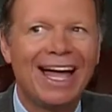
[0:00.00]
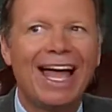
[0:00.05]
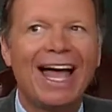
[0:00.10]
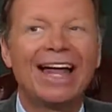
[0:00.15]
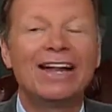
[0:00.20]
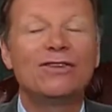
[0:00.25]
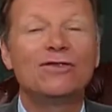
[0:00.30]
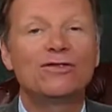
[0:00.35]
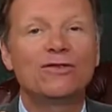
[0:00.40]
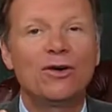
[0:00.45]

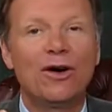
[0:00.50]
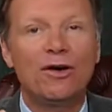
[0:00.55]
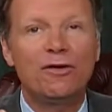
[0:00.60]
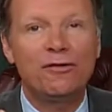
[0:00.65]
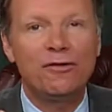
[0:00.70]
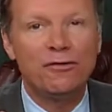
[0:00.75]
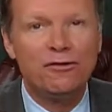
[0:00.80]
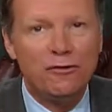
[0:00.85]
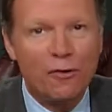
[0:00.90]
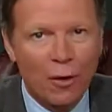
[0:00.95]
and he saw
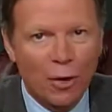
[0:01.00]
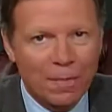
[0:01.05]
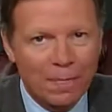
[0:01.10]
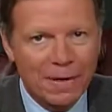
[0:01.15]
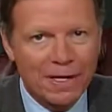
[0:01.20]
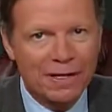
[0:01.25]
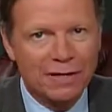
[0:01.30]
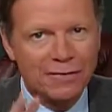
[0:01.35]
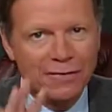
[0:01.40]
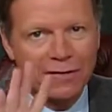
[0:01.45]
four
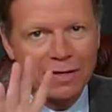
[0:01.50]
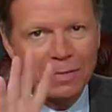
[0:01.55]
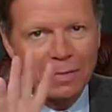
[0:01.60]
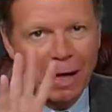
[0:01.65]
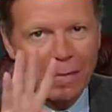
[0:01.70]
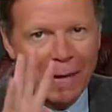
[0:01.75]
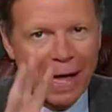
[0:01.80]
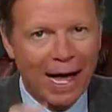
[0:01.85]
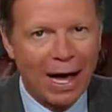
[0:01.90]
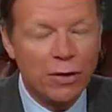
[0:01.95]
beasts come
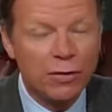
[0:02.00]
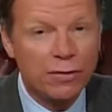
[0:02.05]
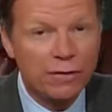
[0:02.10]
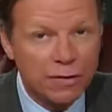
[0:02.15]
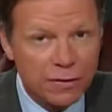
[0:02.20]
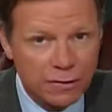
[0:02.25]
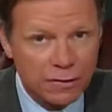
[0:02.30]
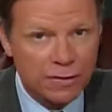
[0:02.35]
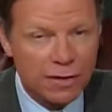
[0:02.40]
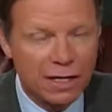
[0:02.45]
up out of
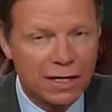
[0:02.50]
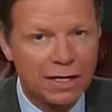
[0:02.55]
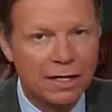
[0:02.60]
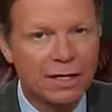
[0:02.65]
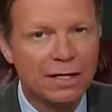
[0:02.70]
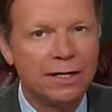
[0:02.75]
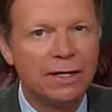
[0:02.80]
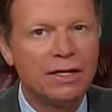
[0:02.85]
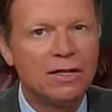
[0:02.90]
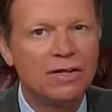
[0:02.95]
the sea,
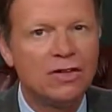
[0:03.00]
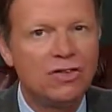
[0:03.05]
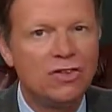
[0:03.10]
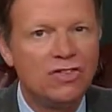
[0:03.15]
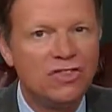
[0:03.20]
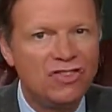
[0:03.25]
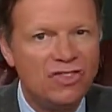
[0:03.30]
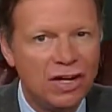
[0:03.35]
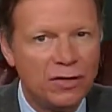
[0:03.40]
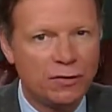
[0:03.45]

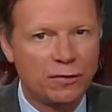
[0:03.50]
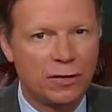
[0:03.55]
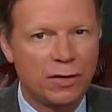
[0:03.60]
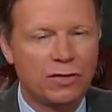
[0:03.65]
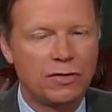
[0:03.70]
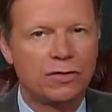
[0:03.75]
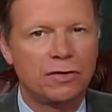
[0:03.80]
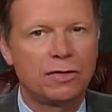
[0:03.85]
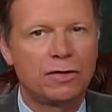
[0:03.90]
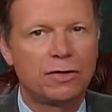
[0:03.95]
different